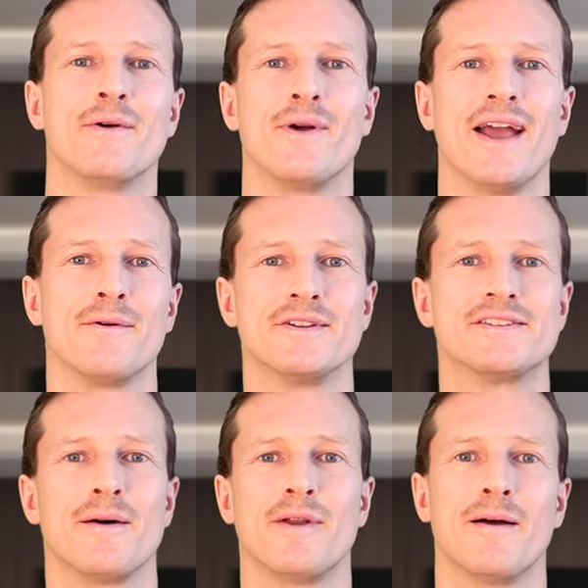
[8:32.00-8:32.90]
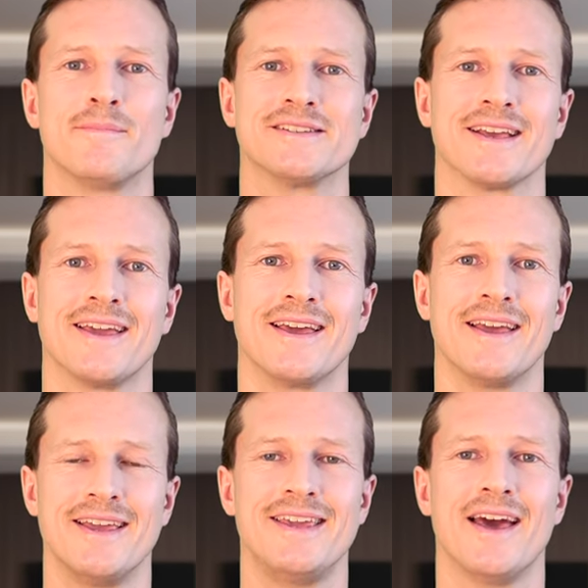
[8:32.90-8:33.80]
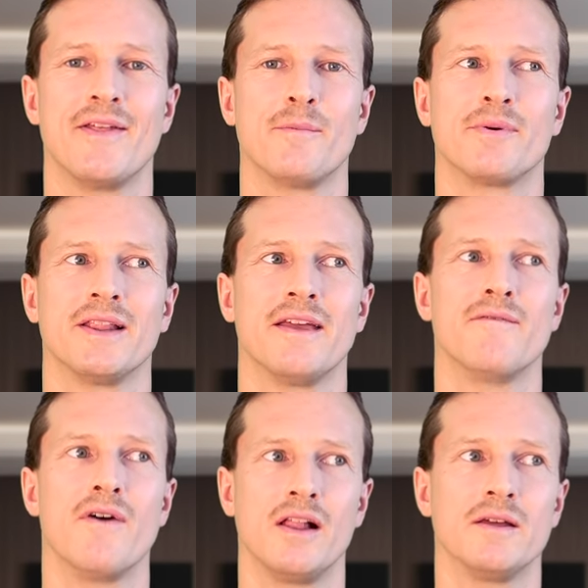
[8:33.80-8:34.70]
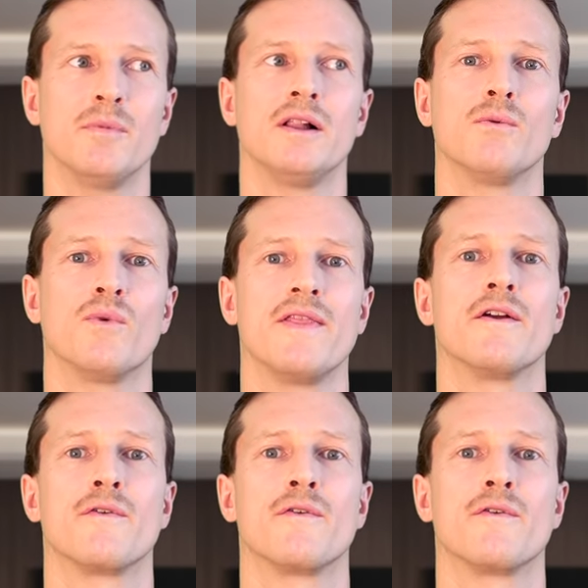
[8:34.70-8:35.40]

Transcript: the way I would sum it up is like, yeah, they play volleyball with their